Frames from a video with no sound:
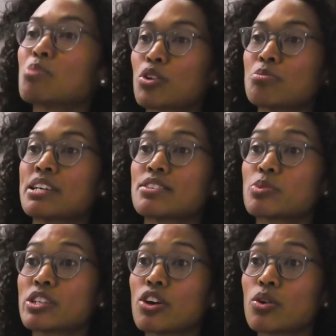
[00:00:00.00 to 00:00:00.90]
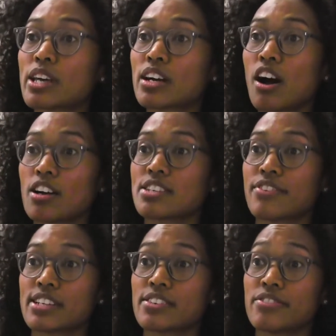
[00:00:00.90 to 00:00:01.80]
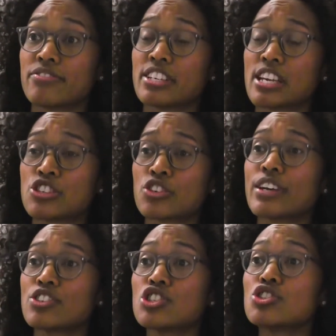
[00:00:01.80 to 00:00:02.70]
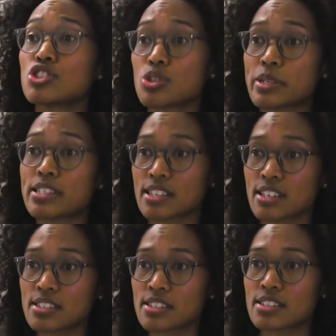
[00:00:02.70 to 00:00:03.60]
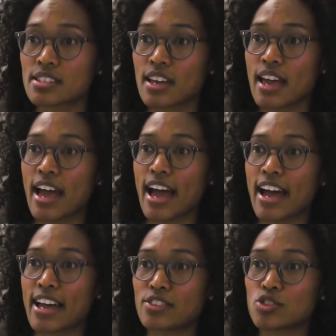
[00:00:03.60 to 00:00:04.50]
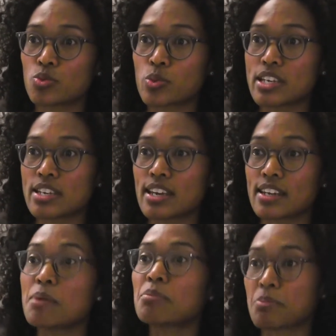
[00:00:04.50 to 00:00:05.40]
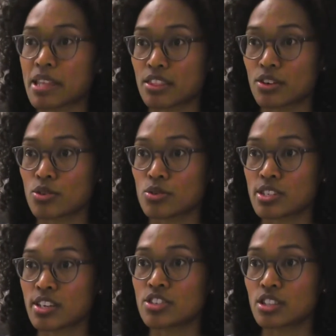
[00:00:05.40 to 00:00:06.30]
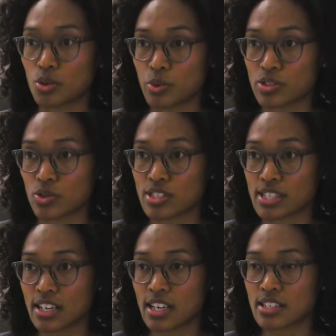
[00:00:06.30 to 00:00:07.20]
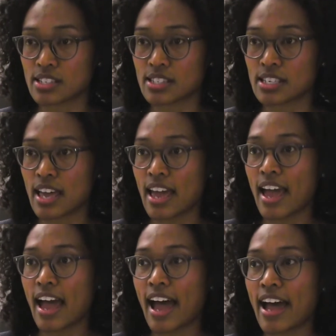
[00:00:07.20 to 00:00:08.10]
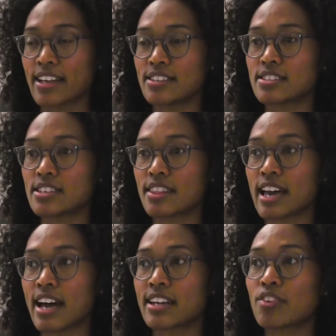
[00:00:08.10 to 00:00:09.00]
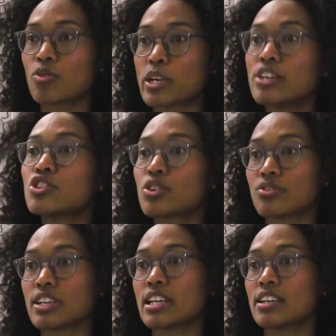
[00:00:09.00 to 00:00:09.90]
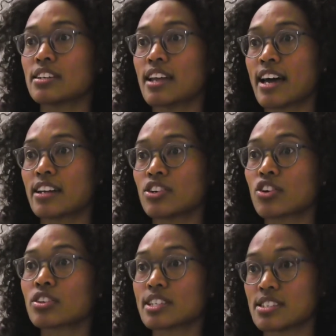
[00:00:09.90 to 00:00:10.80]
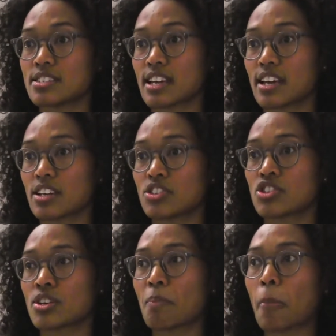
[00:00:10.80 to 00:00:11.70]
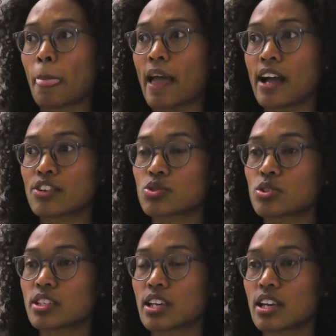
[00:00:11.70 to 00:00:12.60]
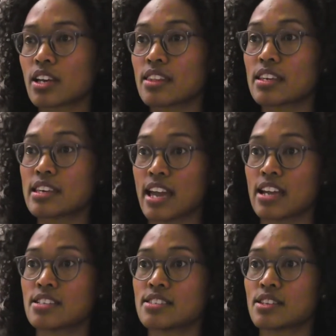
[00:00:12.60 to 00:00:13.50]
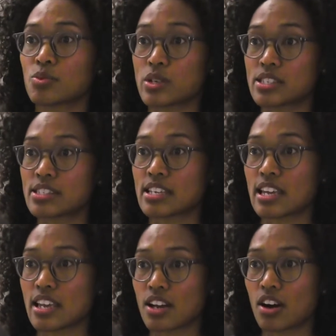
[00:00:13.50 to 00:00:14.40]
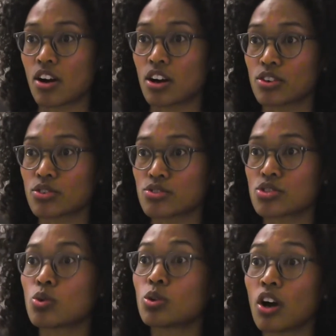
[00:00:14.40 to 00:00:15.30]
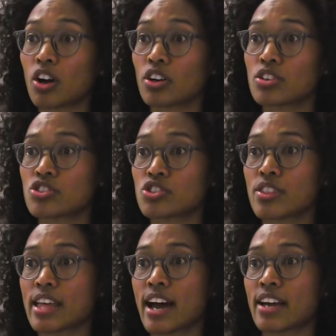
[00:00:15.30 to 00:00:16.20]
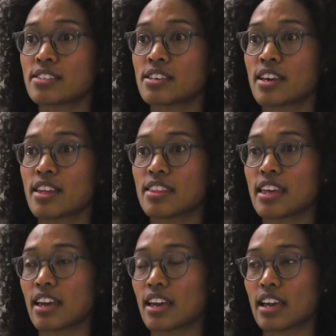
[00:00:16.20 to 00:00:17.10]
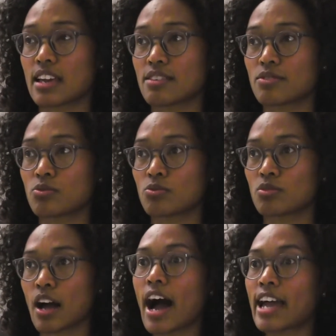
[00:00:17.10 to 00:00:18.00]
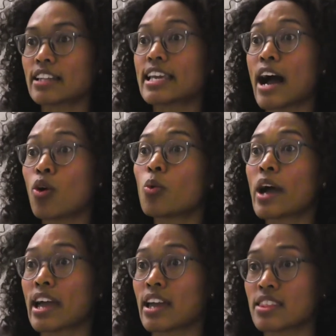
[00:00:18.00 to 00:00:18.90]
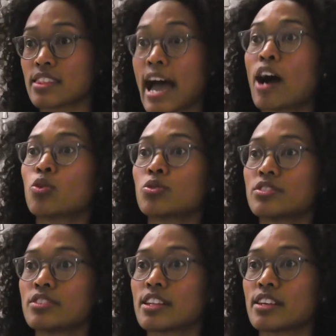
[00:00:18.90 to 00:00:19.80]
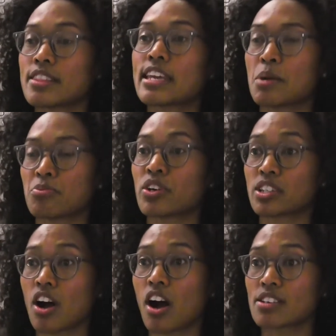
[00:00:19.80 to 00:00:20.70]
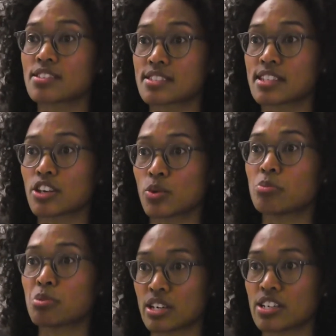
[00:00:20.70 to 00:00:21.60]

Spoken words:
important because we know that cost-effective interventions do exist, and we can implement those into low resource settings, and that if we intervene at an early stage, actually the gains that we see are so large that they highly outweigh the upfront costs that you would put